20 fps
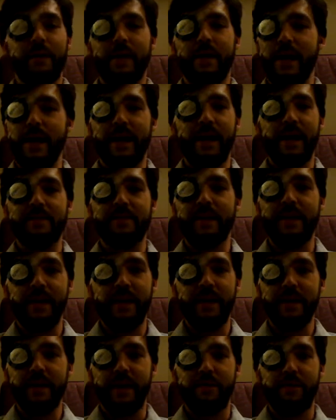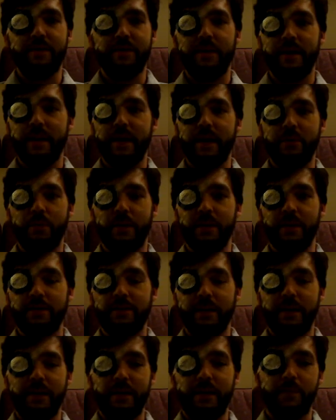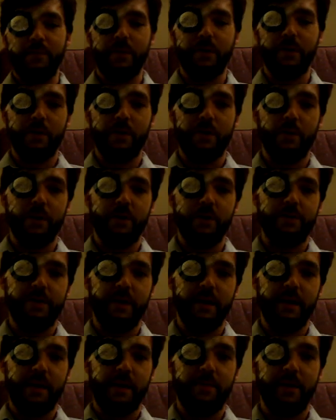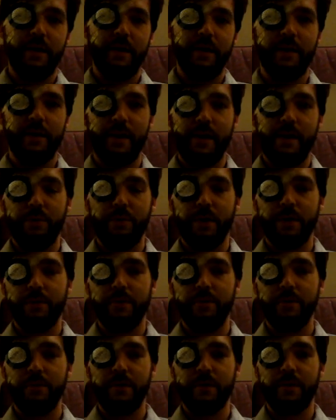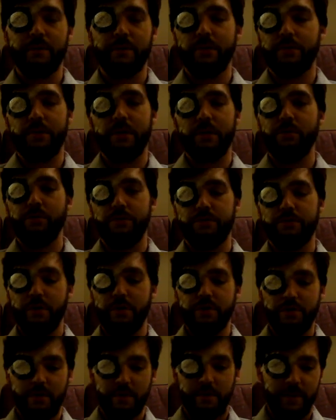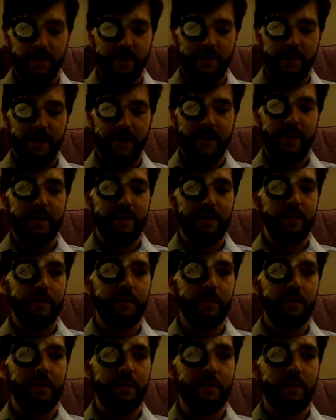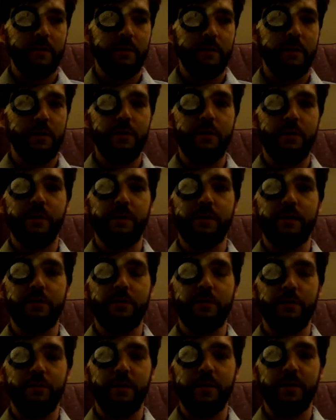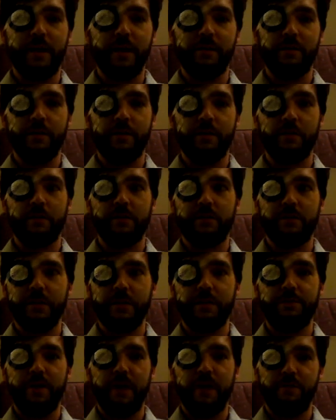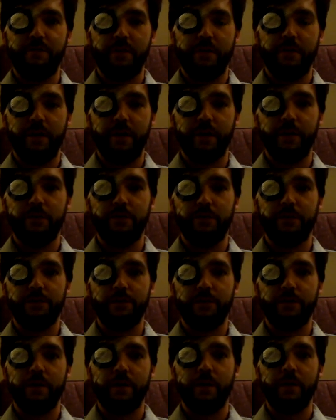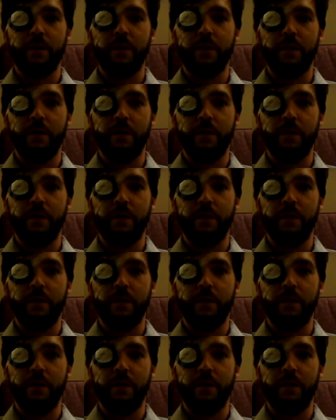I got to eat everything I wanted to eat. I mean, once they got me out of the operating room, there's no restrictions on my diet. The only thing they told me not to do is lift heavy things for